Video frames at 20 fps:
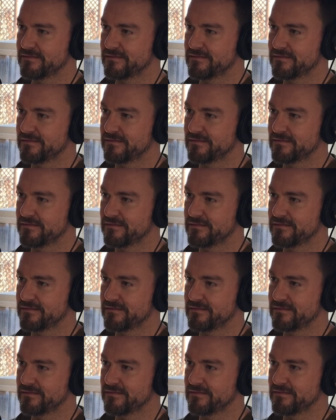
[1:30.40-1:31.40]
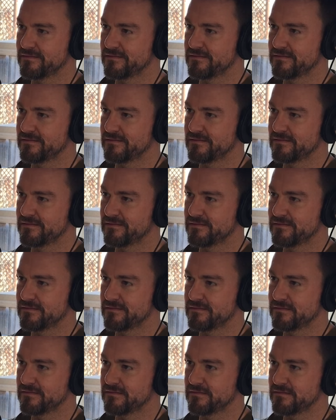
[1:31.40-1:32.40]

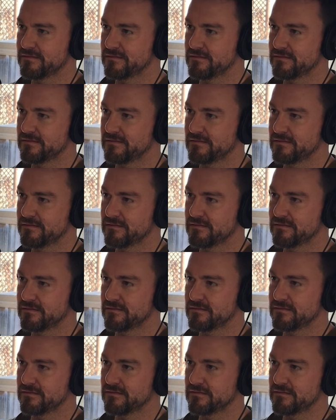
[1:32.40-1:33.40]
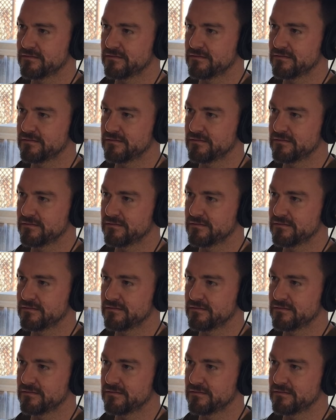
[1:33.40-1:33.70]
(silent)